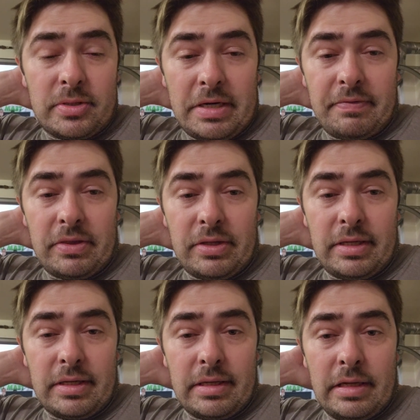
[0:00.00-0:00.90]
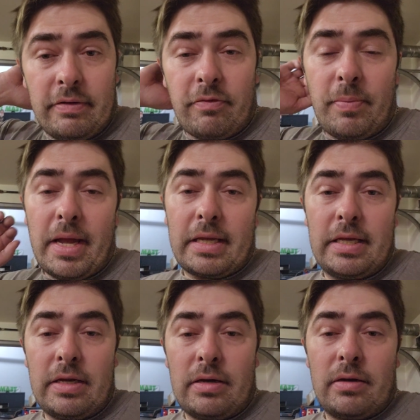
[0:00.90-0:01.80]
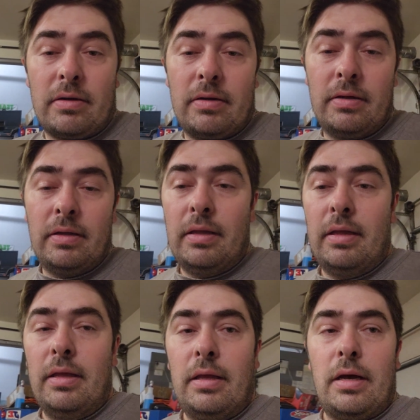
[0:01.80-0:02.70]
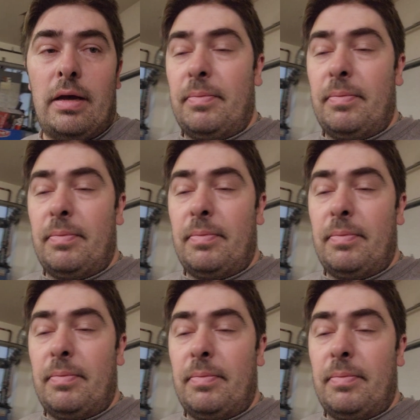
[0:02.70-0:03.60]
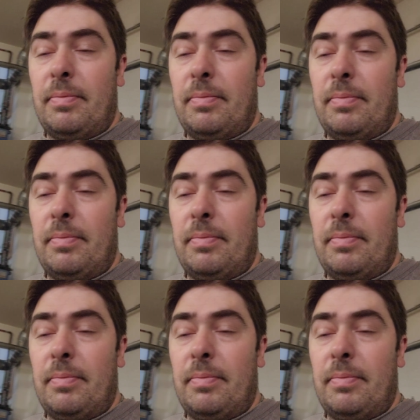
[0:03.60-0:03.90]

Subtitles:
everything for back here. Here's the new rear end.